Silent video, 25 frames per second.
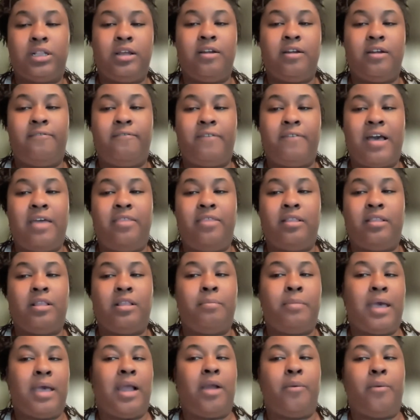clarify that
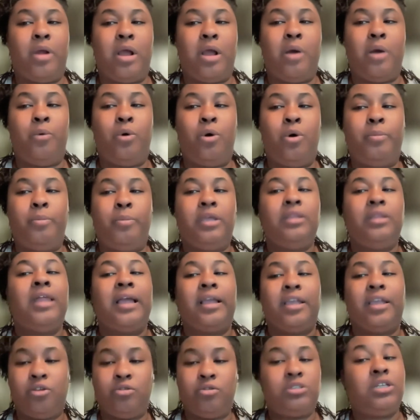the background won't be
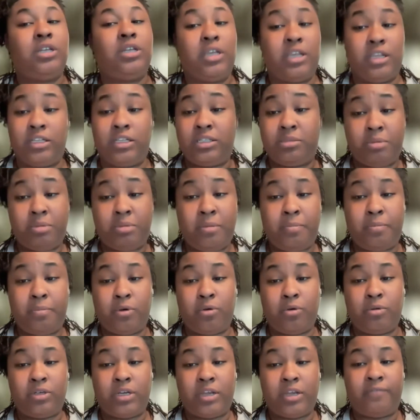like used against people